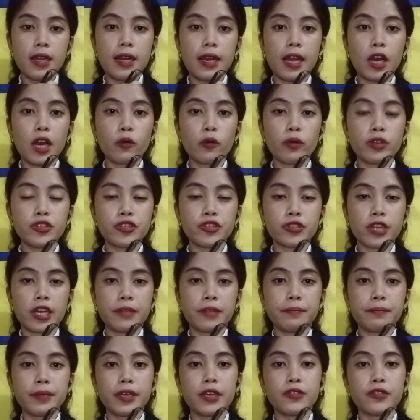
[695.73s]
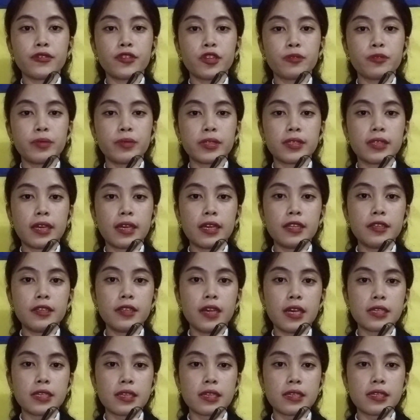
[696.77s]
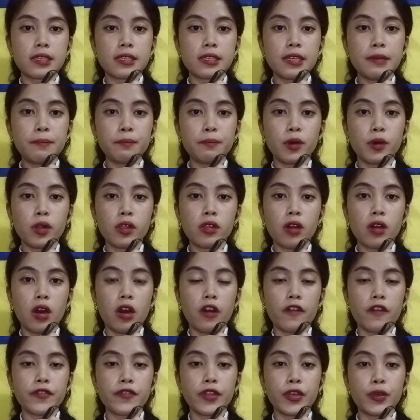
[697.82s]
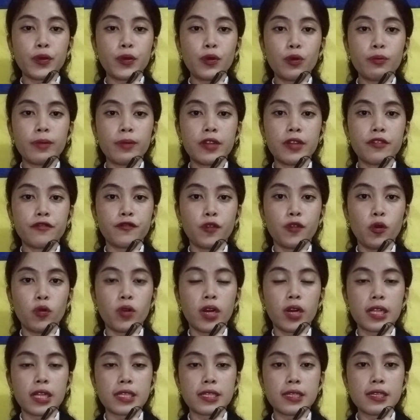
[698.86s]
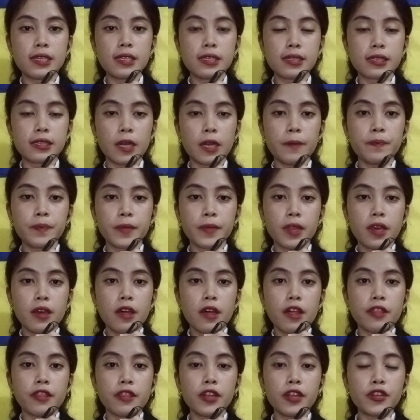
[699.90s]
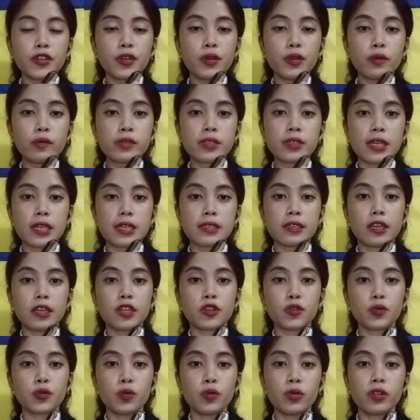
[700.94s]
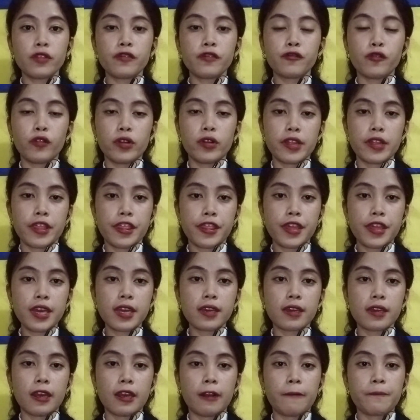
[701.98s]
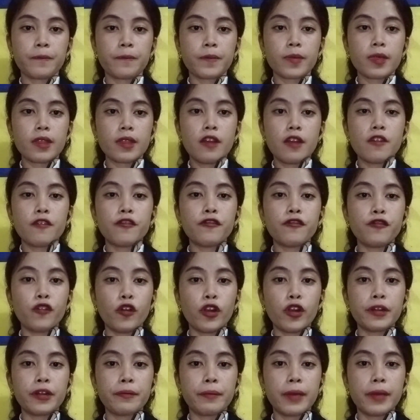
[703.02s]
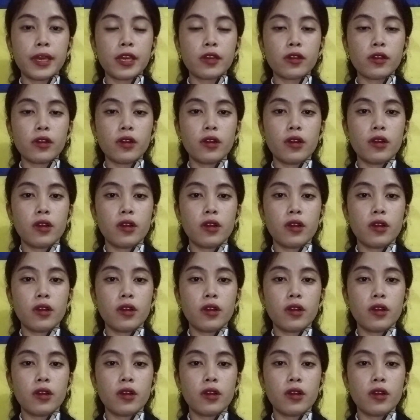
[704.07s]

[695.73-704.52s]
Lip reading: Language can be interpreted as a symbol of the human vocal system that used as a tool for thinking, forming